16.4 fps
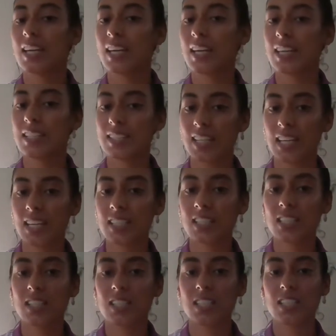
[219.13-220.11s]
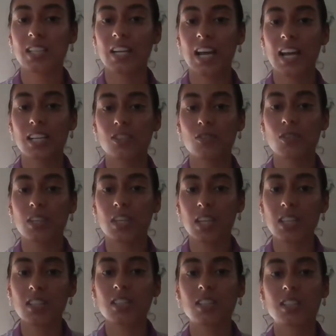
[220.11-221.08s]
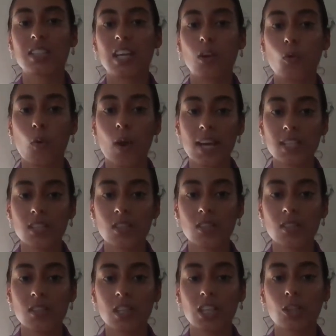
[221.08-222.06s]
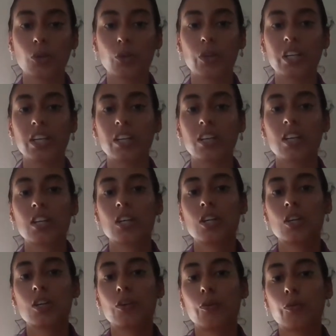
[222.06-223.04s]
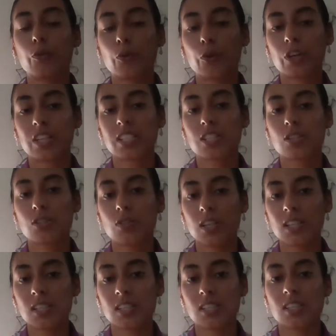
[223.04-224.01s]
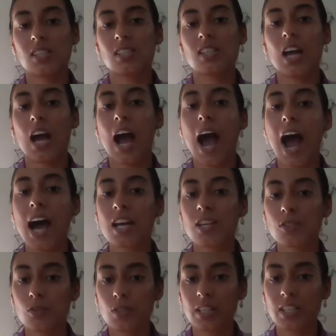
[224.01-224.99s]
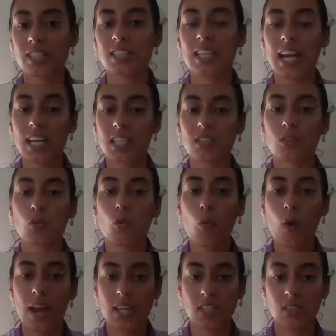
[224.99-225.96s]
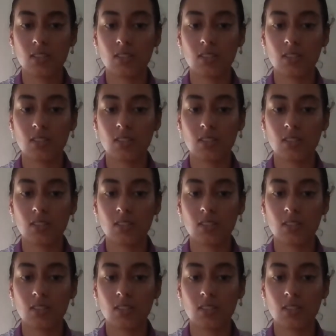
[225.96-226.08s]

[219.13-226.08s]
Then the teacher has to need the questions in order for the students answer that question.